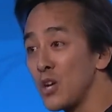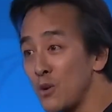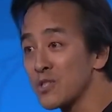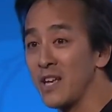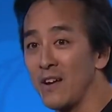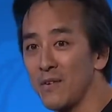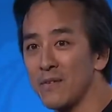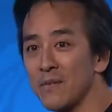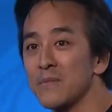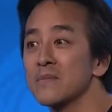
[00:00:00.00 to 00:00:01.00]
sound,
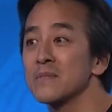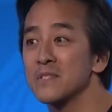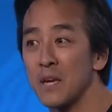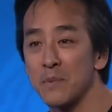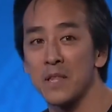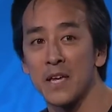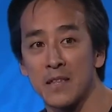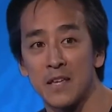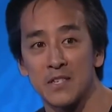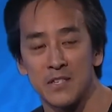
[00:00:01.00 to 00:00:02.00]
something like
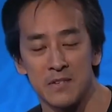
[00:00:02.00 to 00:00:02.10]
this.